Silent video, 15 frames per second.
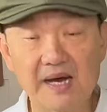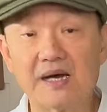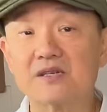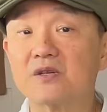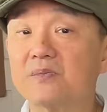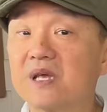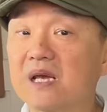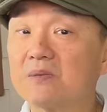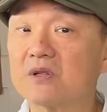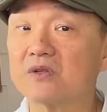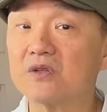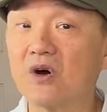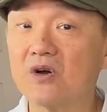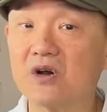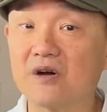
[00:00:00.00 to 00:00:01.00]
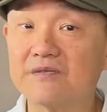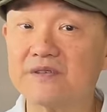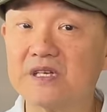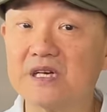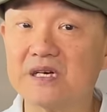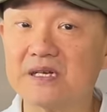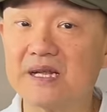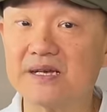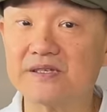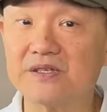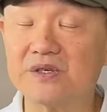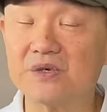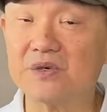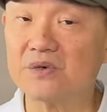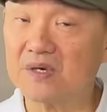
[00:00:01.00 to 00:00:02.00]
to be able to knock off dirt as
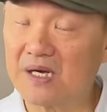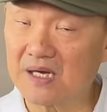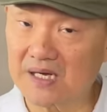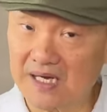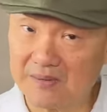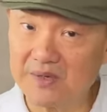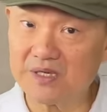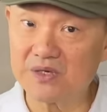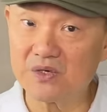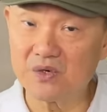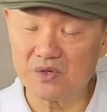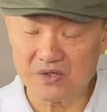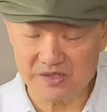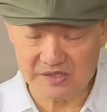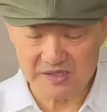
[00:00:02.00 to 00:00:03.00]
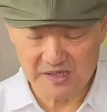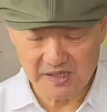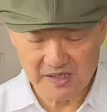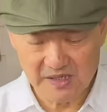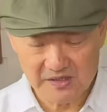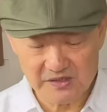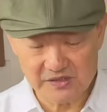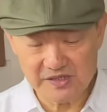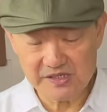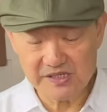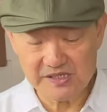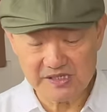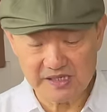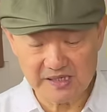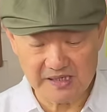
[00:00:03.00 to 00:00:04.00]
you come indoors. So this
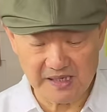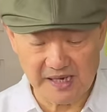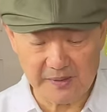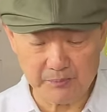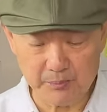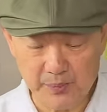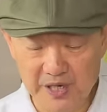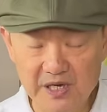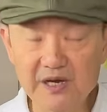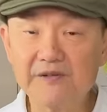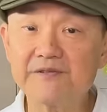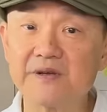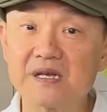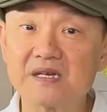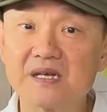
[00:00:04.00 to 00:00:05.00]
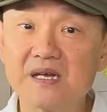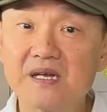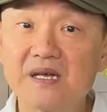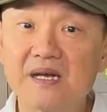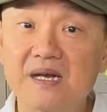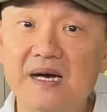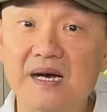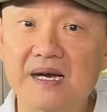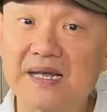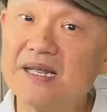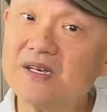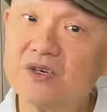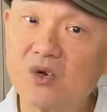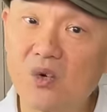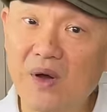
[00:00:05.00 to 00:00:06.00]
is a perfect
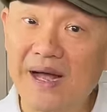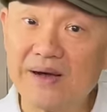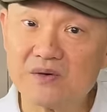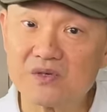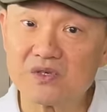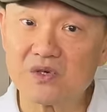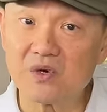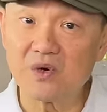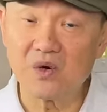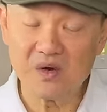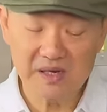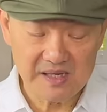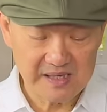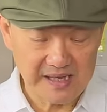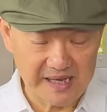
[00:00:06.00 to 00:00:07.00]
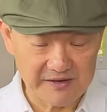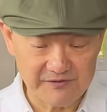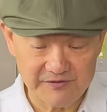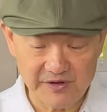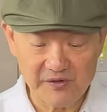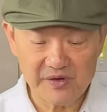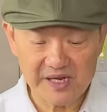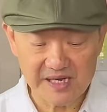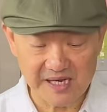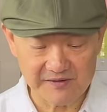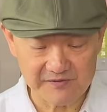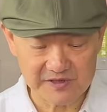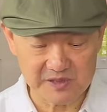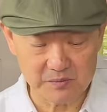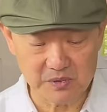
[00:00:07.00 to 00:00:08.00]
indoor-outdoor and very
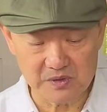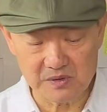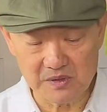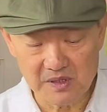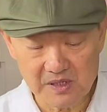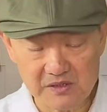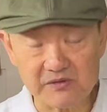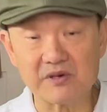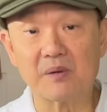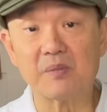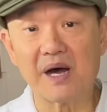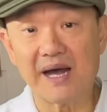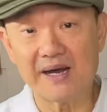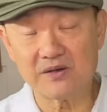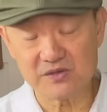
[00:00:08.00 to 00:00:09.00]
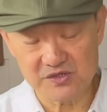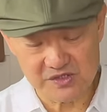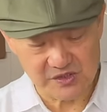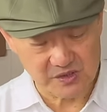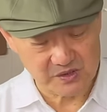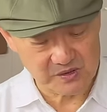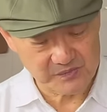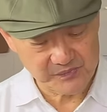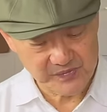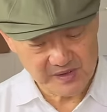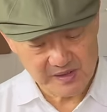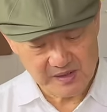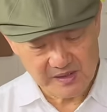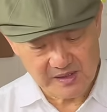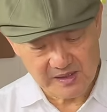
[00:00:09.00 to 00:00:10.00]
comfortable rubber outsole.
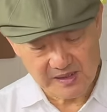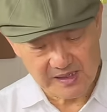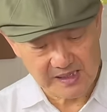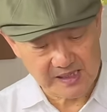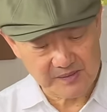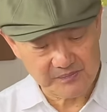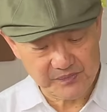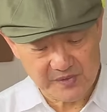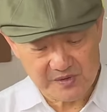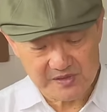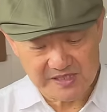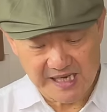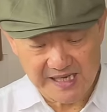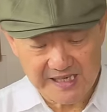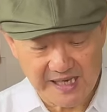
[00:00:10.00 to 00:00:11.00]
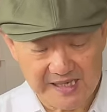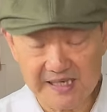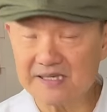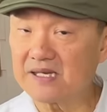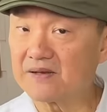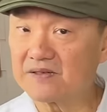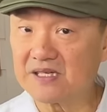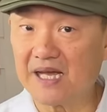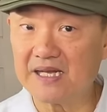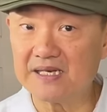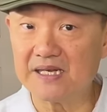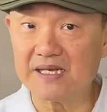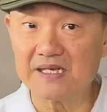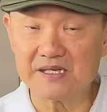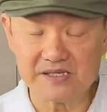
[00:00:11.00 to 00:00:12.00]
Daynite, as I've said,
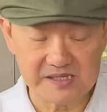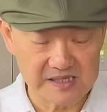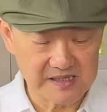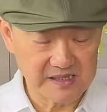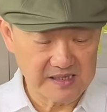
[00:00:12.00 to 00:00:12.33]
is